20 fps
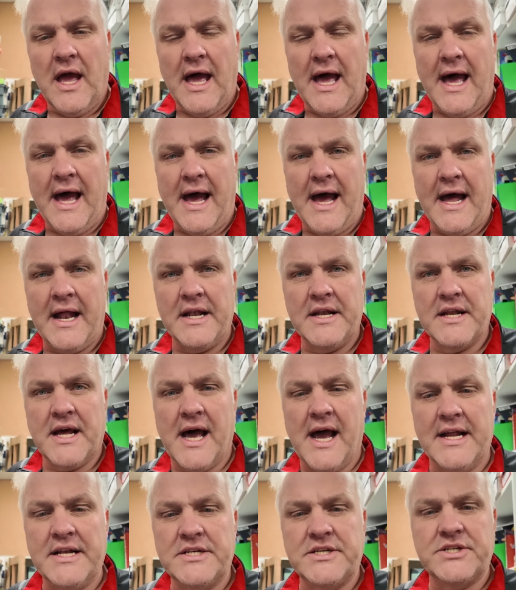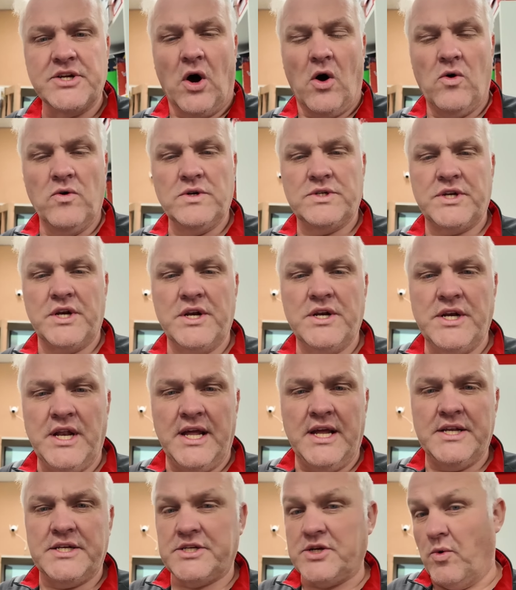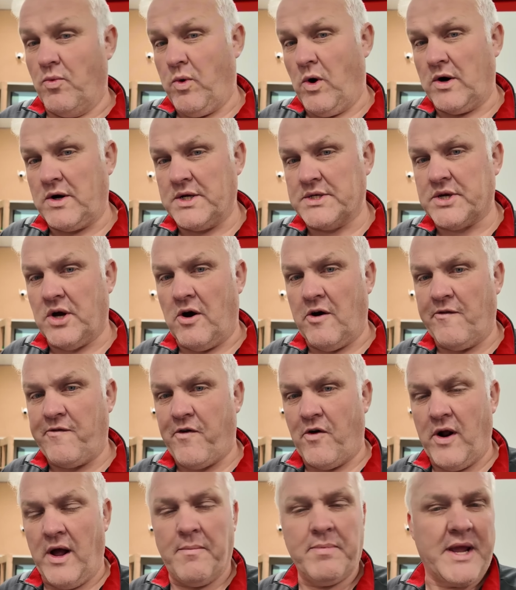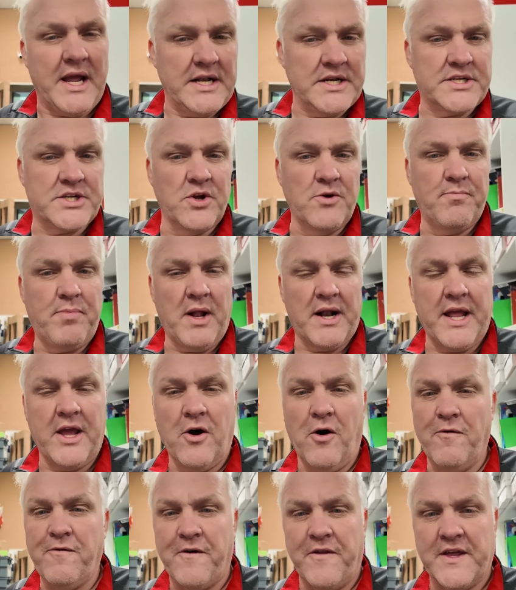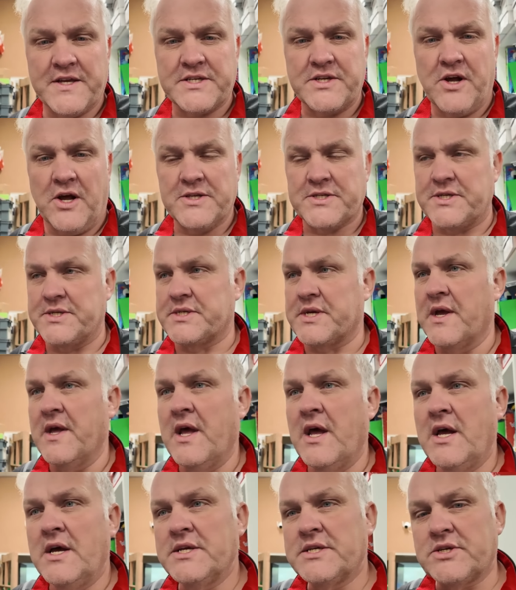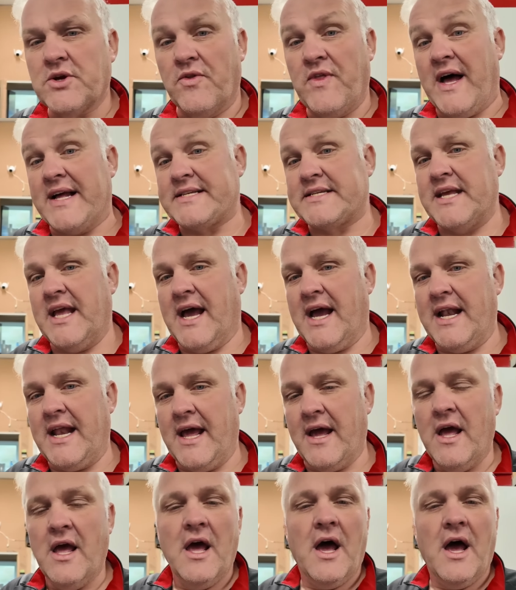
and I don't need to work as hard for it. I'm getting too bloody old for this nonsense. So that's the idea.